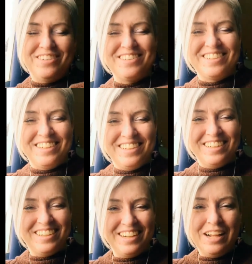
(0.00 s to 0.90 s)
You
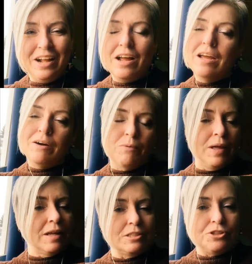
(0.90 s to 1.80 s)
know, weight
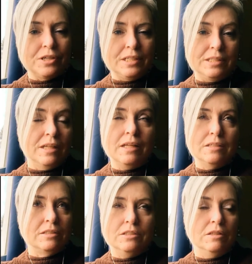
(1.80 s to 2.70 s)
loss journeys,
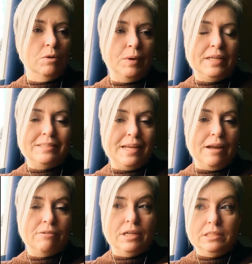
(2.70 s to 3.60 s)
the weight's
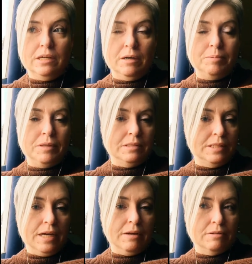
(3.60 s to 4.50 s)
down, it's up, it's
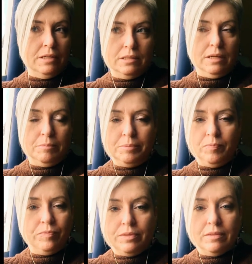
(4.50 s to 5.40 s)
down, it's up.
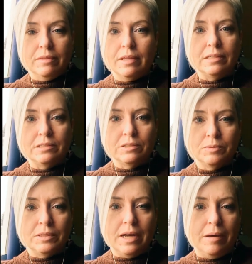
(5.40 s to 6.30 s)
That's just
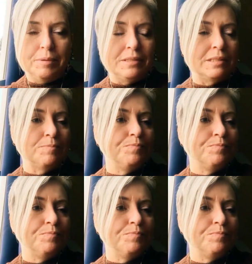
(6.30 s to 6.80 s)
what happens.